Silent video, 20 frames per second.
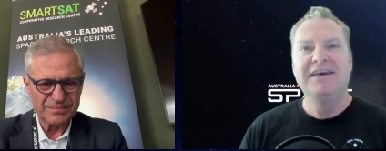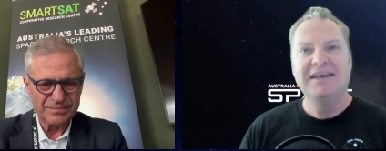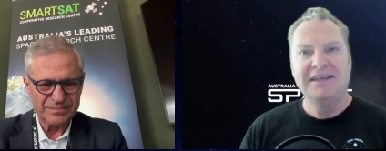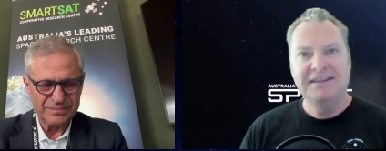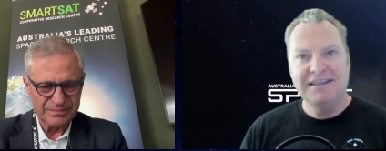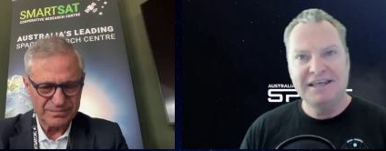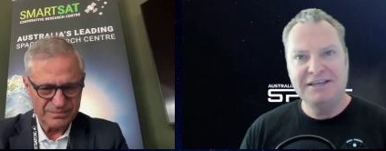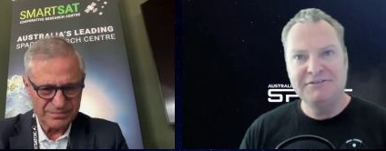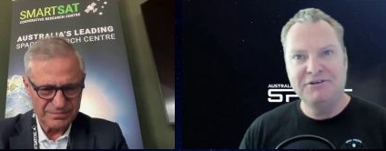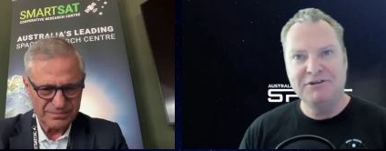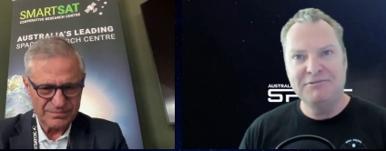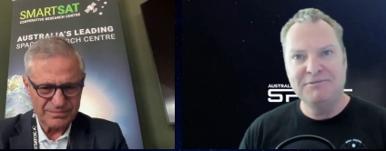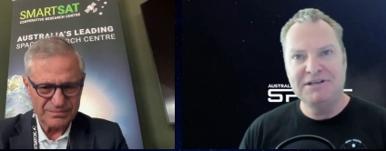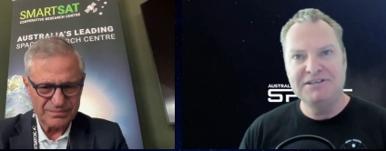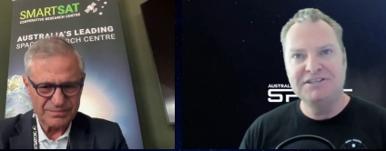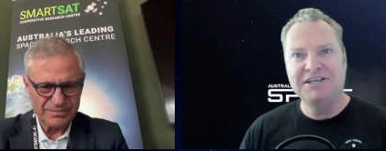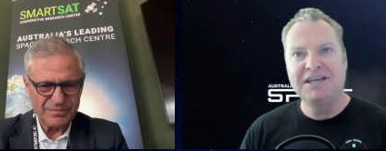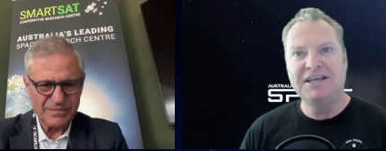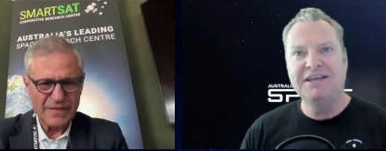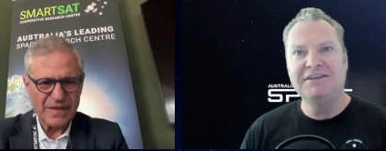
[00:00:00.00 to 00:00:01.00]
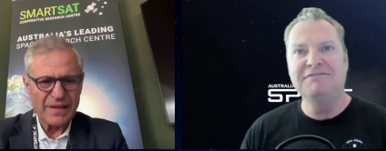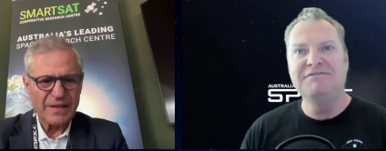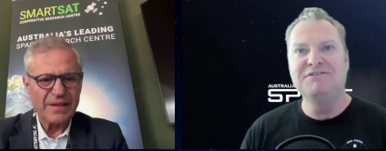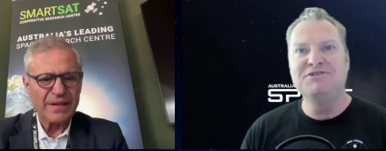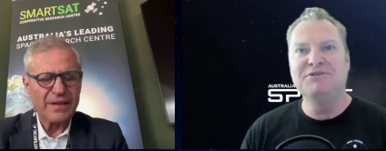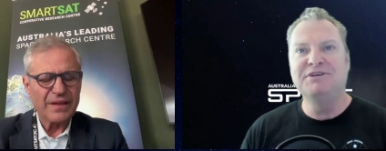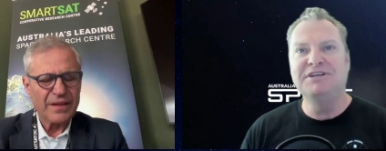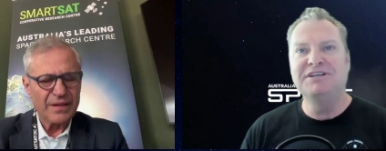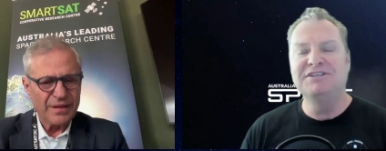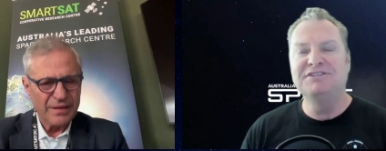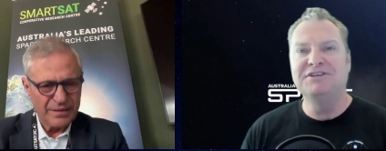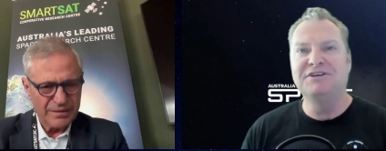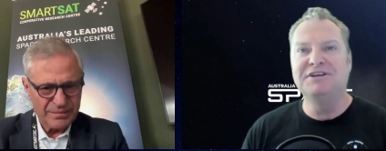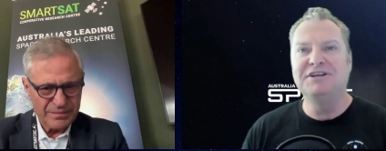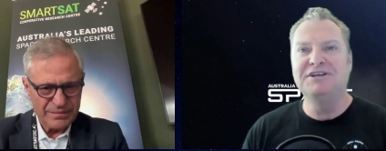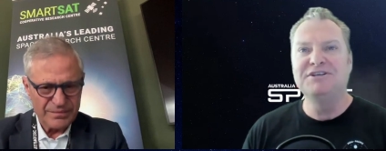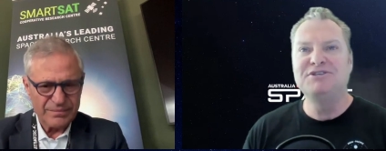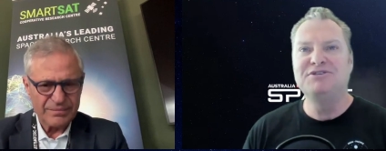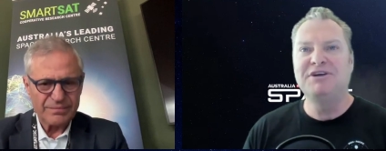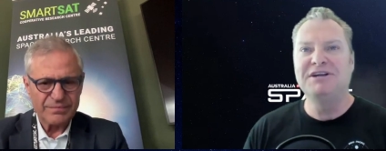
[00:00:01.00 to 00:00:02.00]
Speaker 1: thank you very much again for joining us on
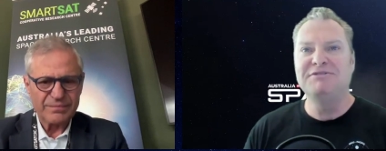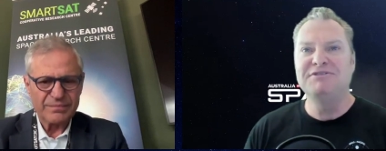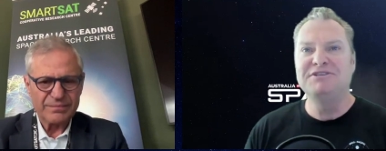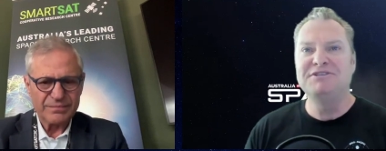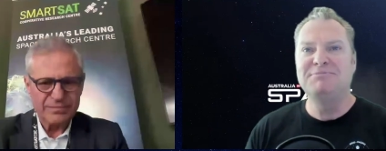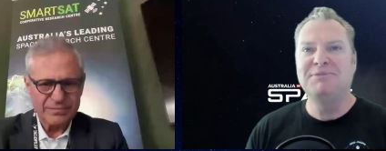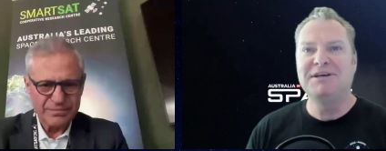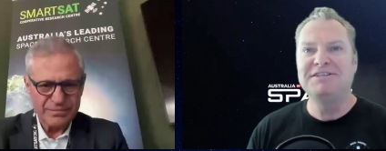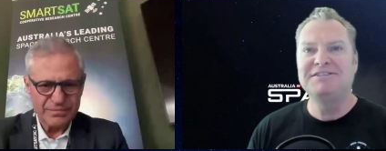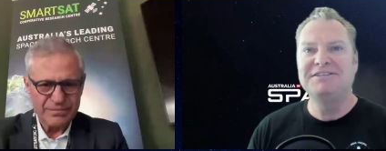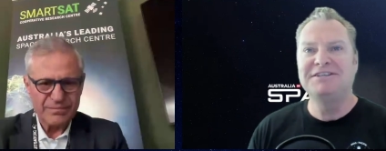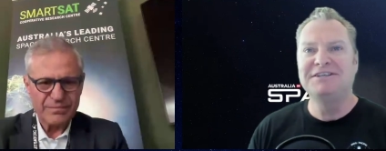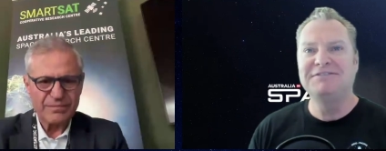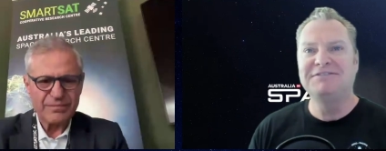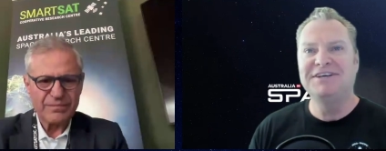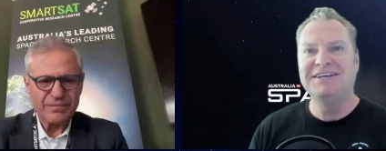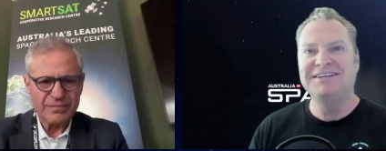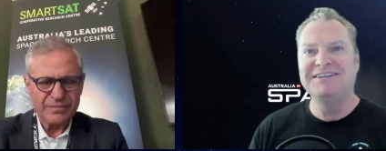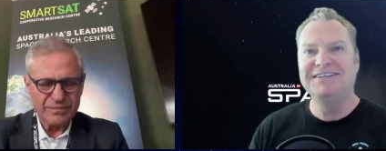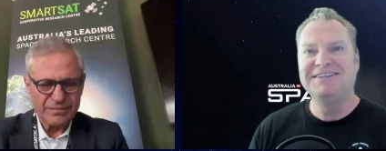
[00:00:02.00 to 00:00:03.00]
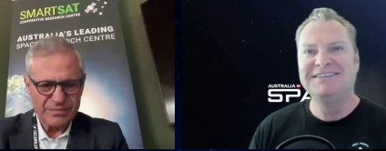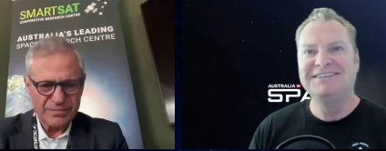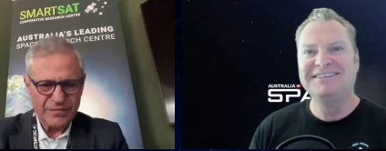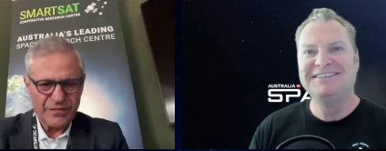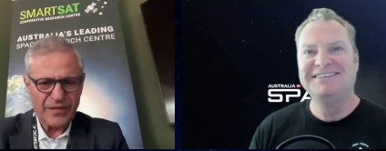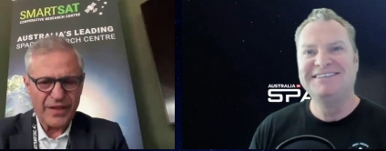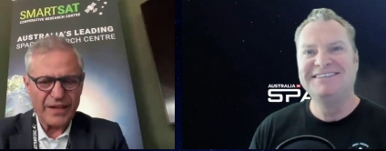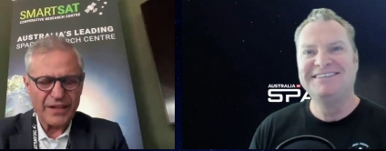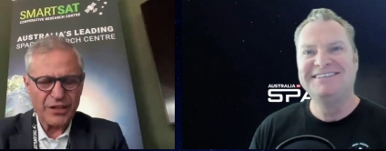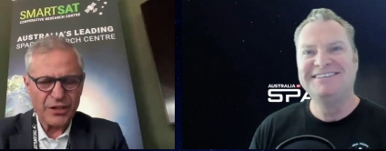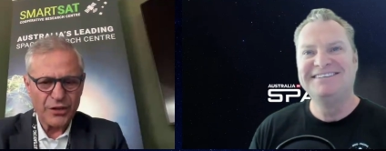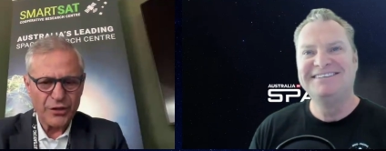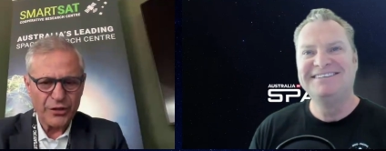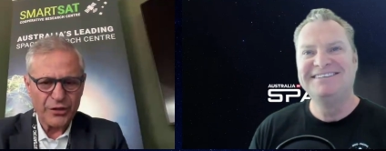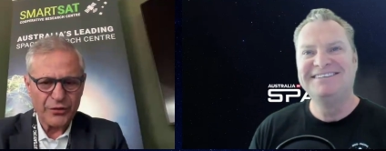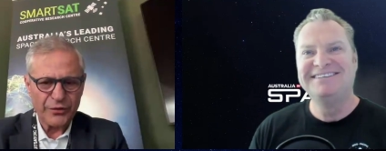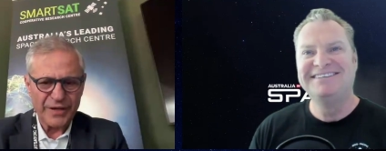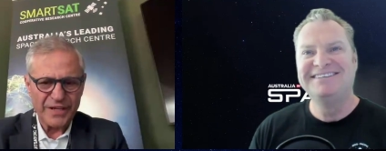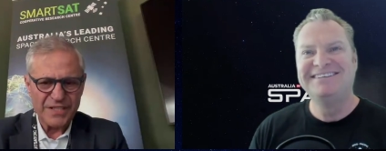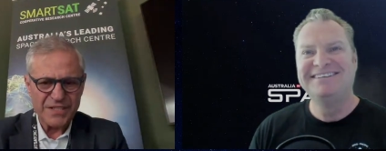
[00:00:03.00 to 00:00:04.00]
Australia in Space TV.
Speaker 2: Thank
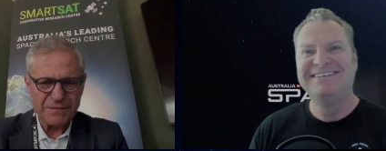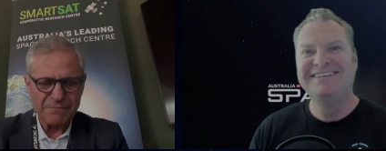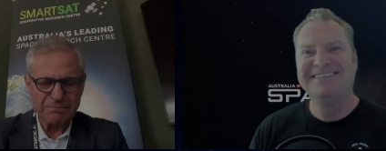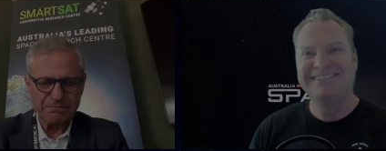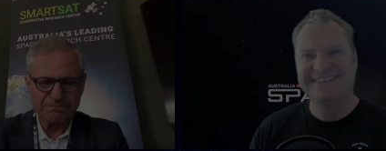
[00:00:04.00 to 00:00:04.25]
you, Chris.